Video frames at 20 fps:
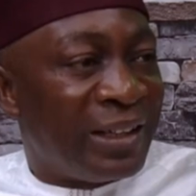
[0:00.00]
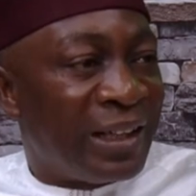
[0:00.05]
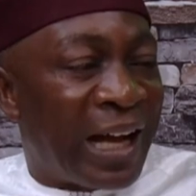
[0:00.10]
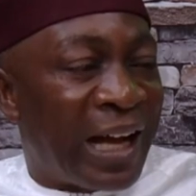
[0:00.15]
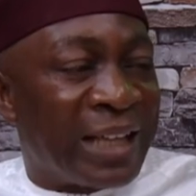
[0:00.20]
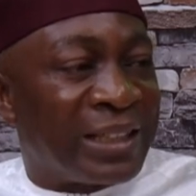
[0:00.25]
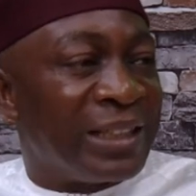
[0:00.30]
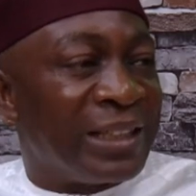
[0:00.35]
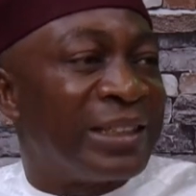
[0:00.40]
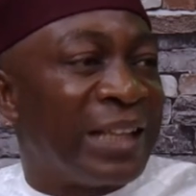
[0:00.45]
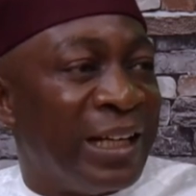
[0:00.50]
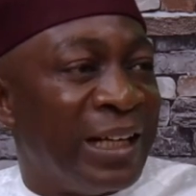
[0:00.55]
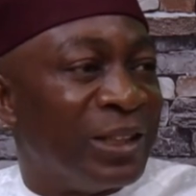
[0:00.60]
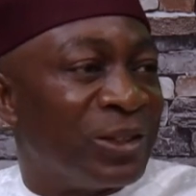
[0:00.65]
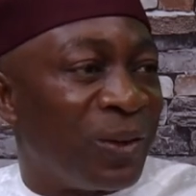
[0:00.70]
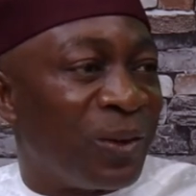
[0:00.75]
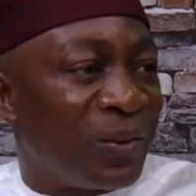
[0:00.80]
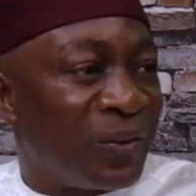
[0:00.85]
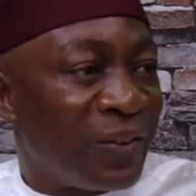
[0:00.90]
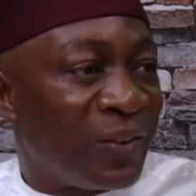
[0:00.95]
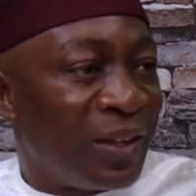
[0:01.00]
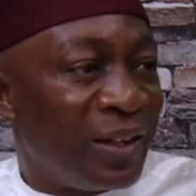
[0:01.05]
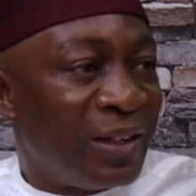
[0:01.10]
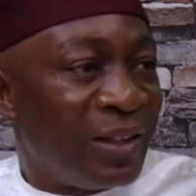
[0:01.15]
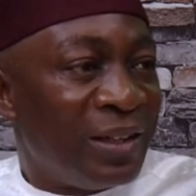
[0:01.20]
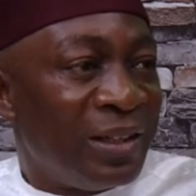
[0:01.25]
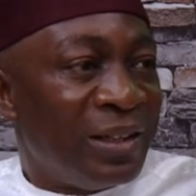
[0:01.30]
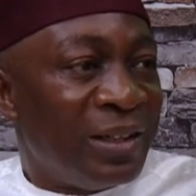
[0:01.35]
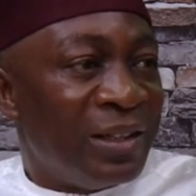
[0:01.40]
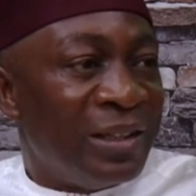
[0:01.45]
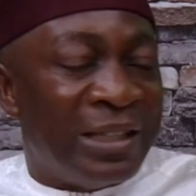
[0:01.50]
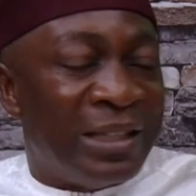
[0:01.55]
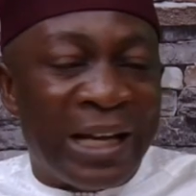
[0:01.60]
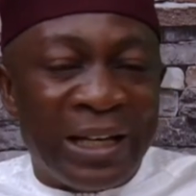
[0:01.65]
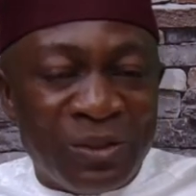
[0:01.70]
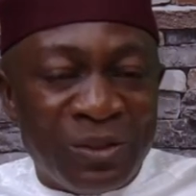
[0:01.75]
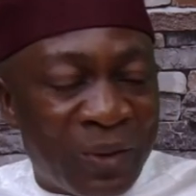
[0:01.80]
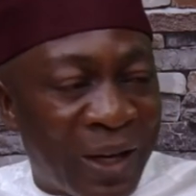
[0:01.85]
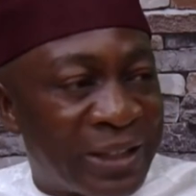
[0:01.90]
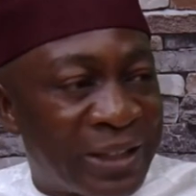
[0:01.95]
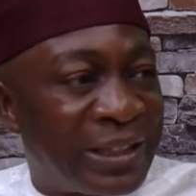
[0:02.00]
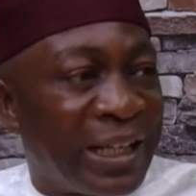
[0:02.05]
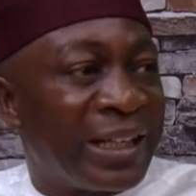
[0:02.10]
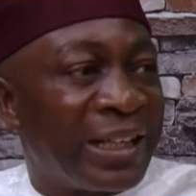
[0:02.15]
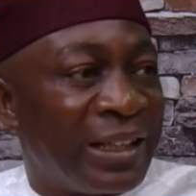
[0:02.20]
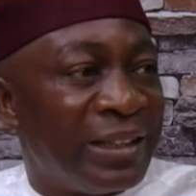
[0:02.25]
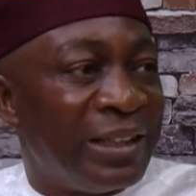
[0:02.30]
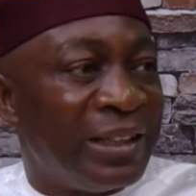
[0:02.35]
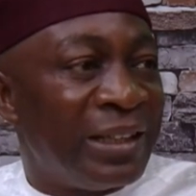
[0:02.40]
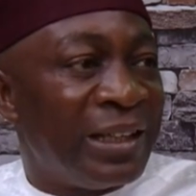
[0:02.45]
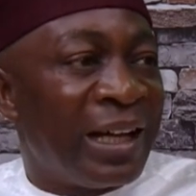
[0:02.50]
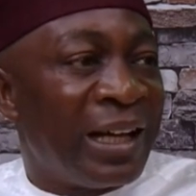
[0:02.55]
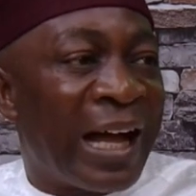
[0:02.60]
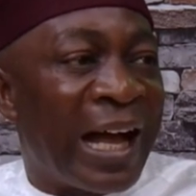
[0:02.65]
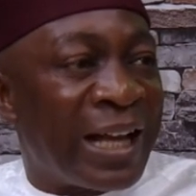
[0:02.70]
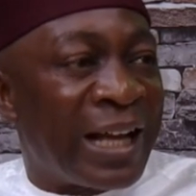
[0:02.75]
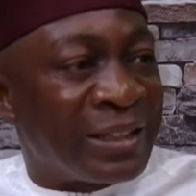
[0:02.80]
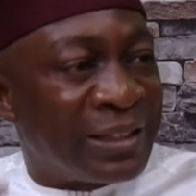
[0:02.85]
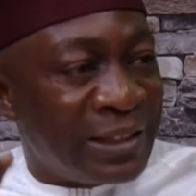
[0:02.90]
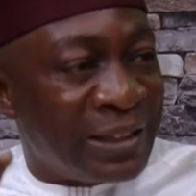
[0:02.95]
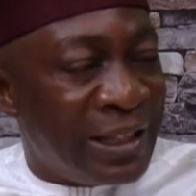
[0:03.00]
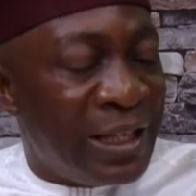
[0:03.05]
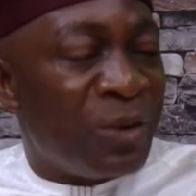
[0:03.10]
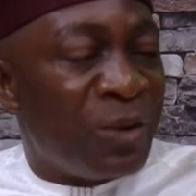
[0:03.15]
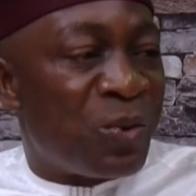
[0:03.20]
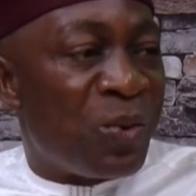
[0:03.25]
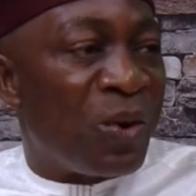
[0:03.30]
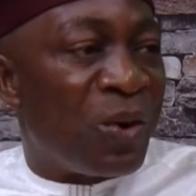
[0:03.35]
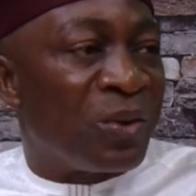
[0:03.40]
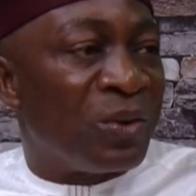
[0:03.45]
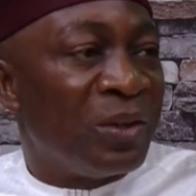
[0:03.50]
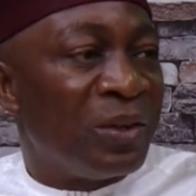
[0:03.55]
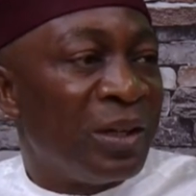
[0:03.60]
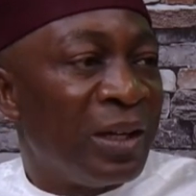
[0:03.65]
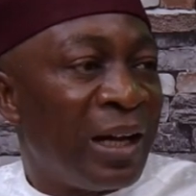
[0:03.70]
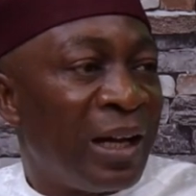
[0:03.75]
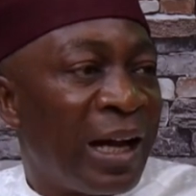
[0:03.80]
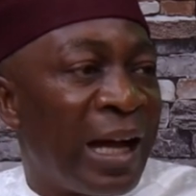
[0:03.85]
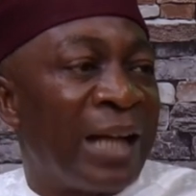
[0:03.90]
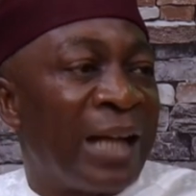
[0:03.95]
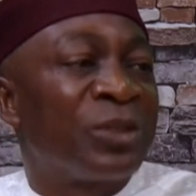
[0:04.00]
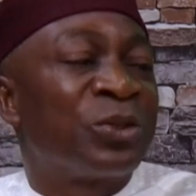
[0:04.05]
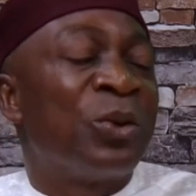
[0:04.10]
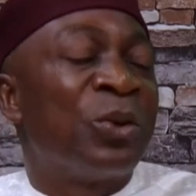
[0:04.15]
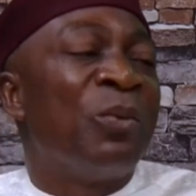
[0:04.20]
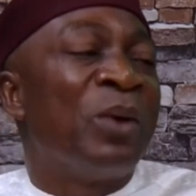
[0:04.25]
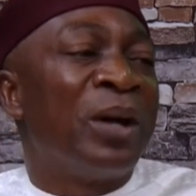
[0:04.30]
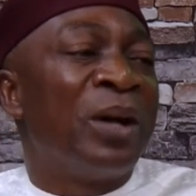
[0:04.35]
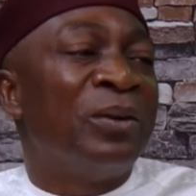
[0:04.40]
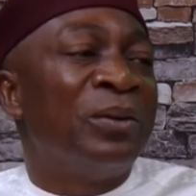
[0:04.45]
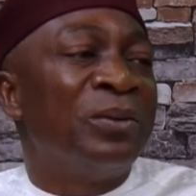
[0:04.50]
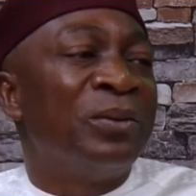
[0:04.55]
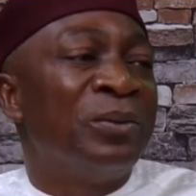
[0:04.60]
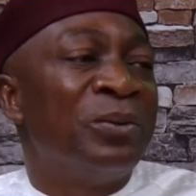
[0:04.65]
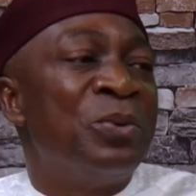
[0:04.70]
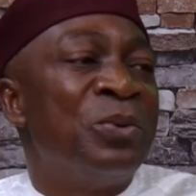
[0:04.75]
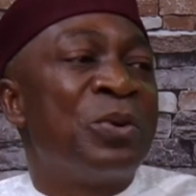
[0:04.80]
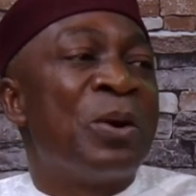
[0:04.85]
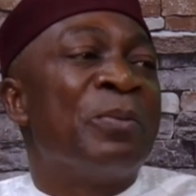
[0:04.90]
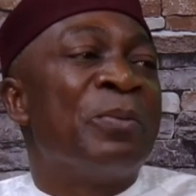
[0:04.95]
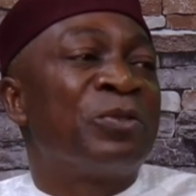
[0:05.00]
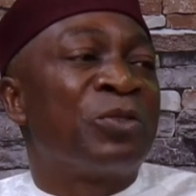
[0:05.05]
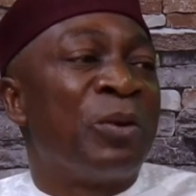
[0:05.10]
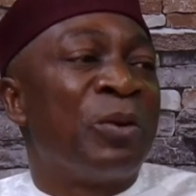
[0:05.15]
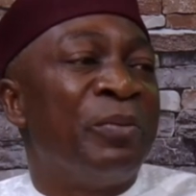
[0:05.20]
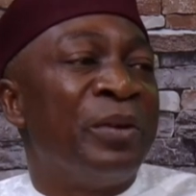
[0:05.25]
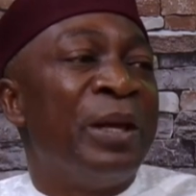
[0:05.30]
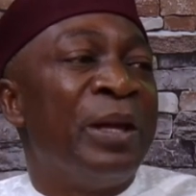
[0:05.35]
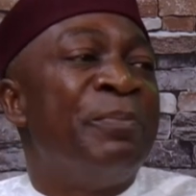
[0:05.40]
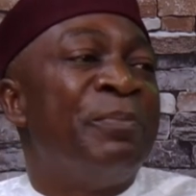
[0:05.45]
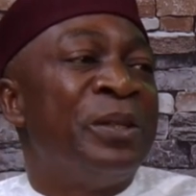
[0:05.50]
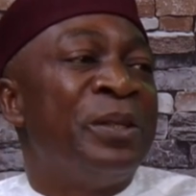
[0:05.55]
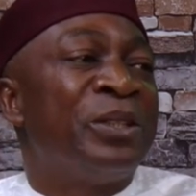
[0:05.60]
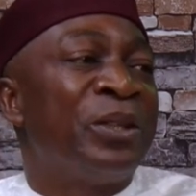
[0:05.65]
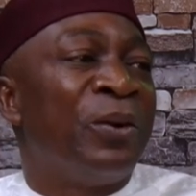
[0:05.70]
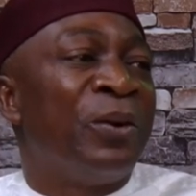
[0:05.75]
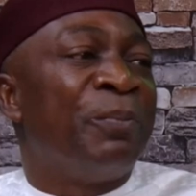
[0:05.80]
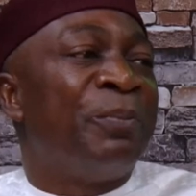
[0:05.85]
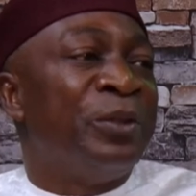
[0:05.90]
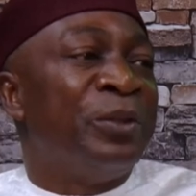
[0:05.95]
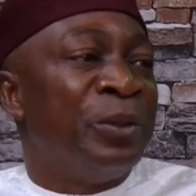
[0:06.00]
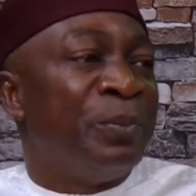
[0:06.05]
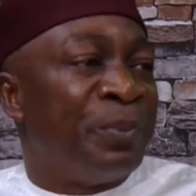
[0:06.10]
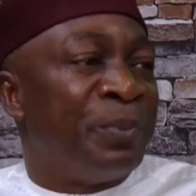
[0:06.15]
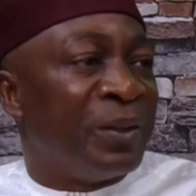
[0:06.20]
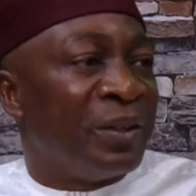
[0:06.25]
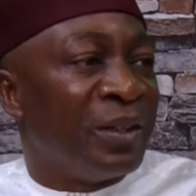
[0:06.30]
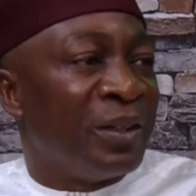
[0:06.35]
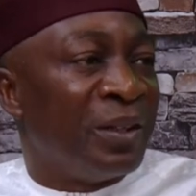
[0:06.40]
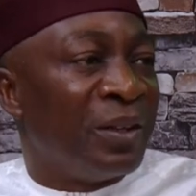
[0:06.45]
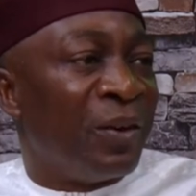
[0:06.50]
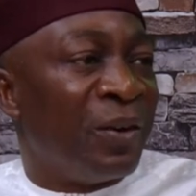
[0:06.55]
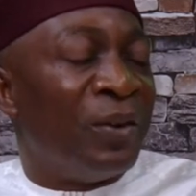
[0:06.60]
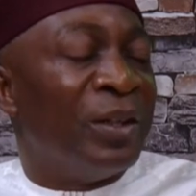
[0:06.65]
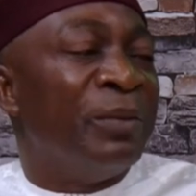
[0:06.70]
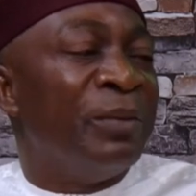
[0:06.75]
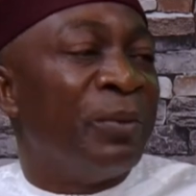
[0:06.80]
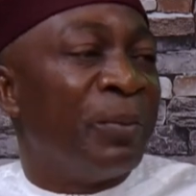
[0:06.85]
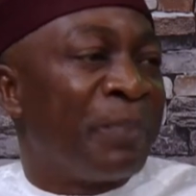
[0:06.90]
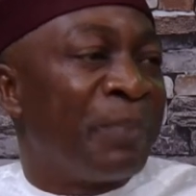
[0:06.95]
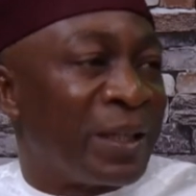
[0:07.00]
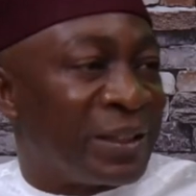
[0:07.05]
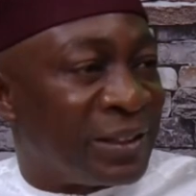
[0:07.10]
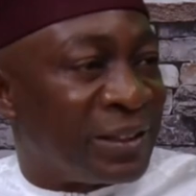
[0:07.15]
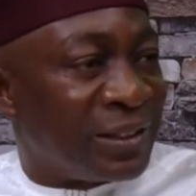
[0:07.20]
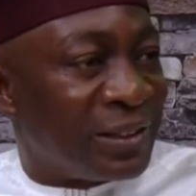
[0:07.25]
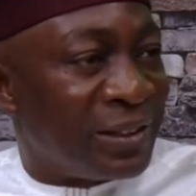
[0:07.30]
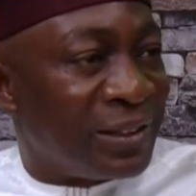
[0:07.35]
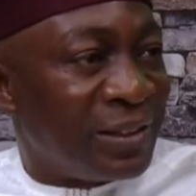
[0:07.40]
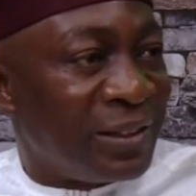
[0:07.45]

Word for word: as a senator, then you are taken as equal as someone who comes from APC or PDP or Labour Party.